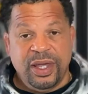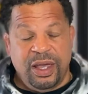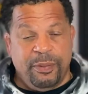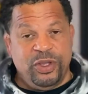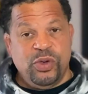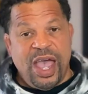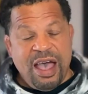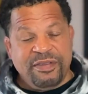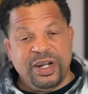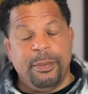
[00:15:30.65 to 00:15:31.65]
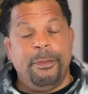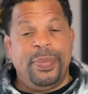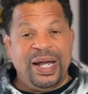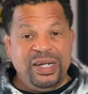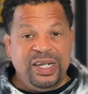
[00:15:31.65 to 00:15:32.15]
And when you have an
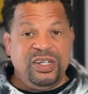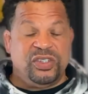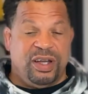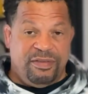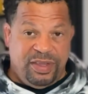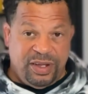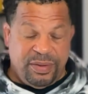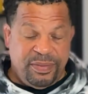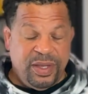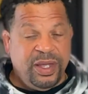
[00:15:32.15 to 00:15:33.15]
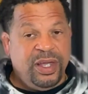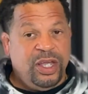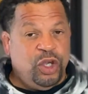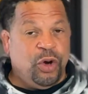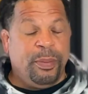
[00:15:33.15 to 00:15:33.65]
abundance of them,
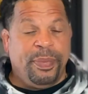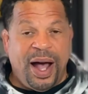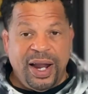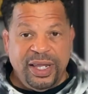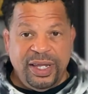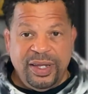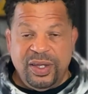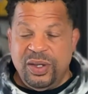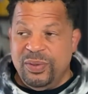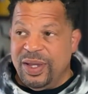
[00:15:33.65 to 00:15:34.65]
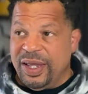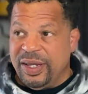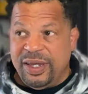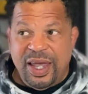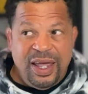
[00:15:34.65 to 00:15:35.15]
your body
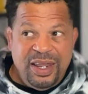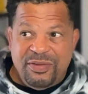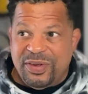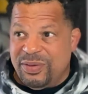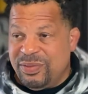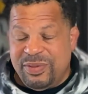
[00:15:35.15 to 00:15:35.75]
can't even,